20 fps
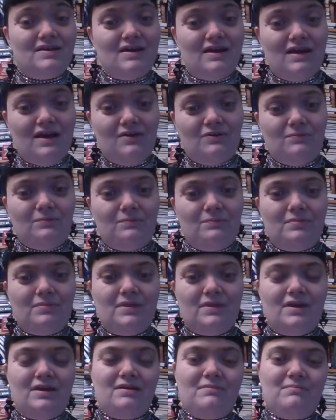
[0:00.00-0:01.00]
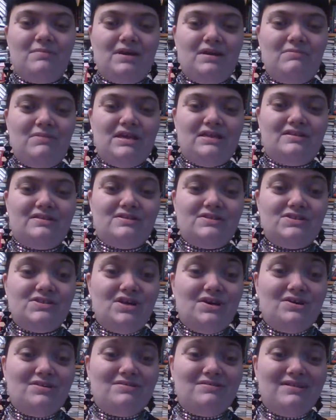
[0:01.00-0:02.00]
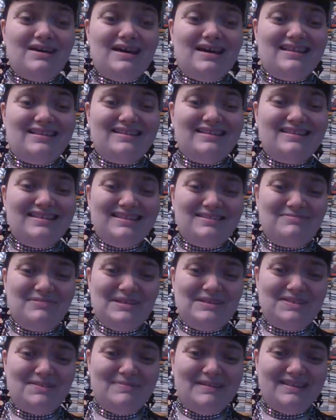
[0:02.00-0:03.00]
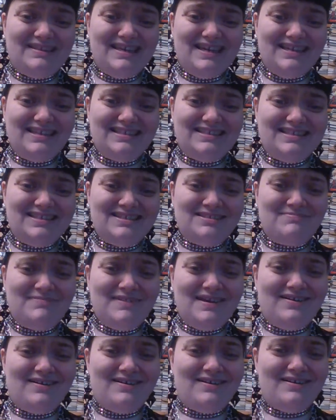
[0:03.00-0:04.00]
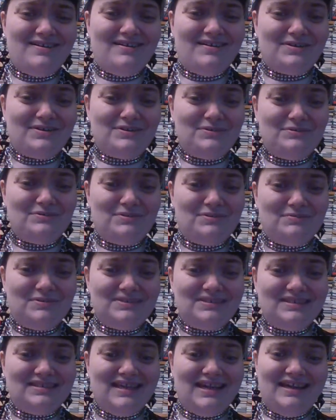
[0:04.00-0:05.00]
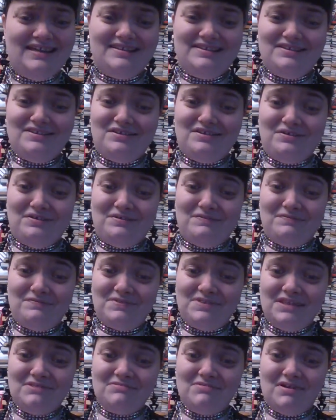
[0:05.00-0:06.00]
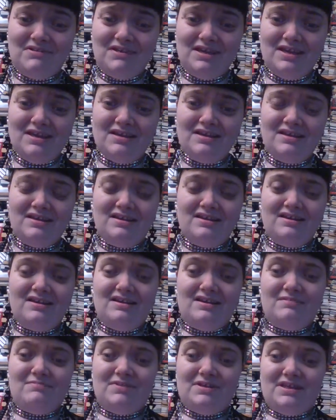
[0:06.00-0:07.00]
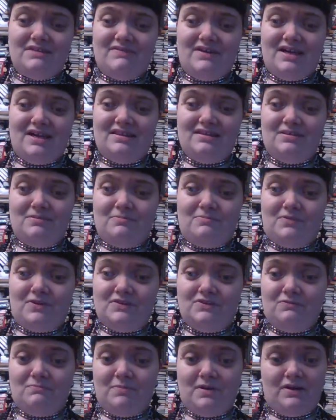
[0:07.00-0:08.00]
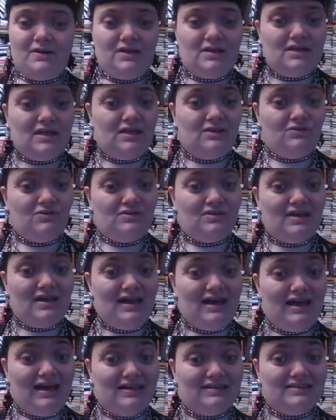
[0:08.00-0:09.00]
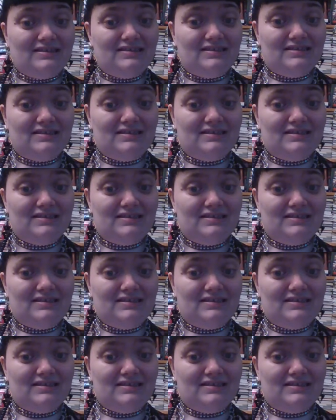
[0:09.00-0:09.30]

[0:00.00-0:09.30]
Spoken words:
Hello, Merry Meet. So this video is a bit late since we are almost at the end of January, but I've had a depressive period and not had